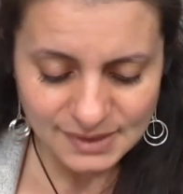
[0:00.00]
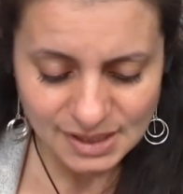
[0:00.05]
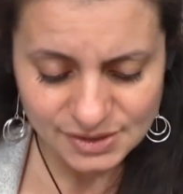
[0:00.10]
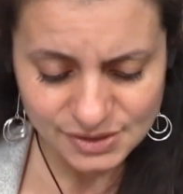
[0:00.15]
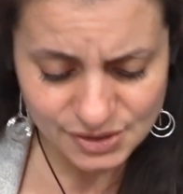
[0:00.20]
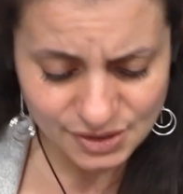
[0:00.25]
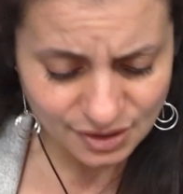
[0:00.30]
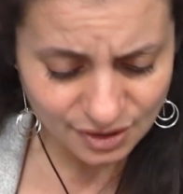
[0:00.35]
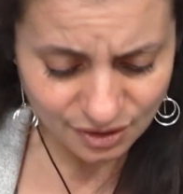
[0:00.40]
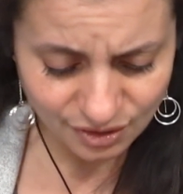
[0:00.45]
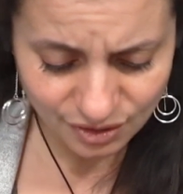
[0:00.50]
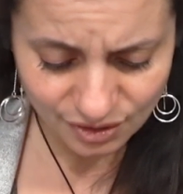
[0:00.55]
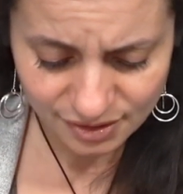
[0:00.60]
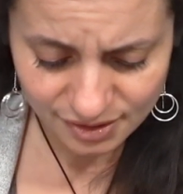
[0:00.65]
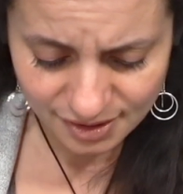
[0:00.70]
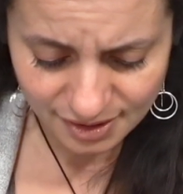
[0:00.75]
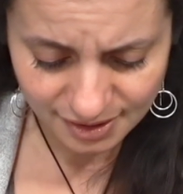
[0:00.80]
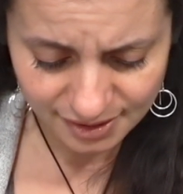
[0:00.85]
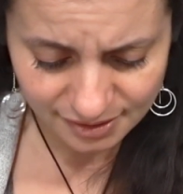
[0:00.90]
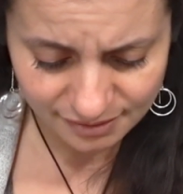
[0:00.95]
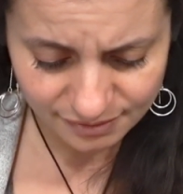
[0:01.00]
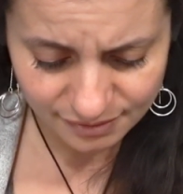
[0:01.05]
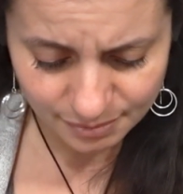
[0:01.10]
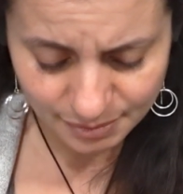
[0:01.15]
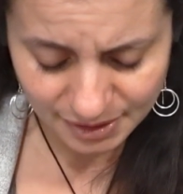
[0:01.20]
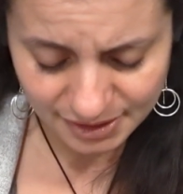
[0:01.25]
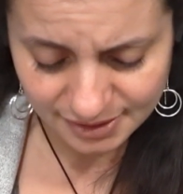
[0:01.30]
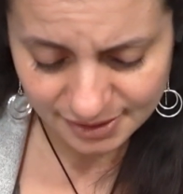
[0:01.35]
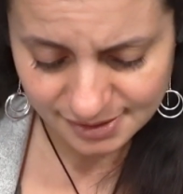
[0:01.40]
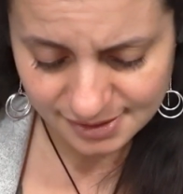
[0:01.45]
She's got all the kind of
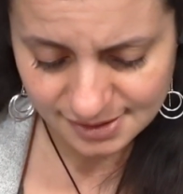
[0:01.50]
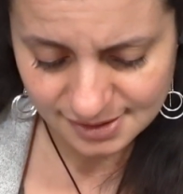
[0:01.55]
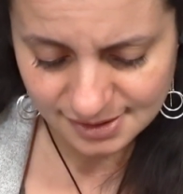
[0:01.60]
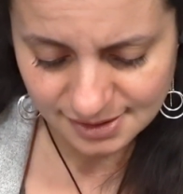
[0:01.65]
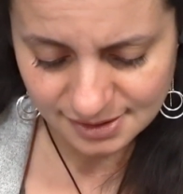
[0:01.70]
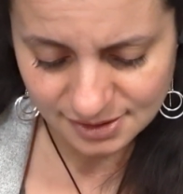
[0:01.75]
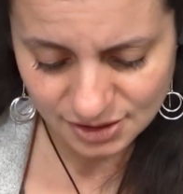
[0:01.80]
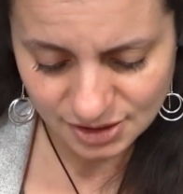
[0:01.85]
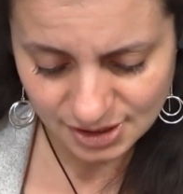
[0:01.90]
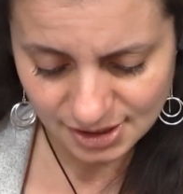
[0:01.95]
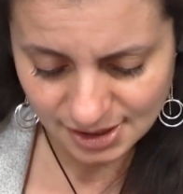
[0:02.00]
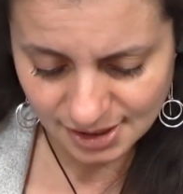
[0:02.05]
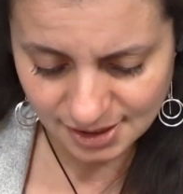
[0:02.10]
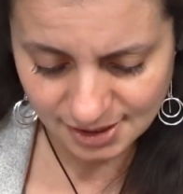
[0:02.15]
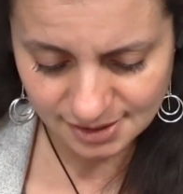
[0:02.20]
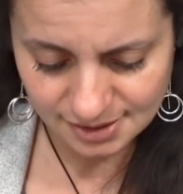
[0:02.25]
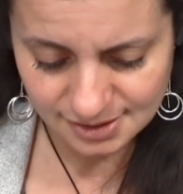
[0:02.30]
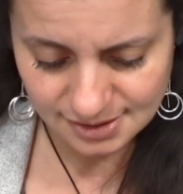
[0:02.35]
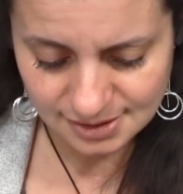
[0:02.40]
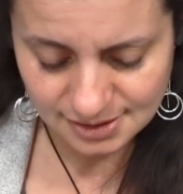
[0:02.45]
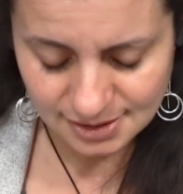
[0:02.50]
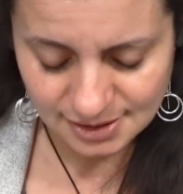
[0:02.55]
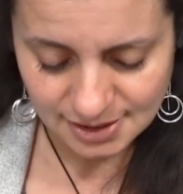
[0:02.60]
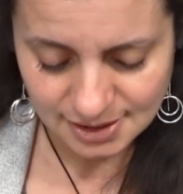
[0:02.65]
abundance that she needs.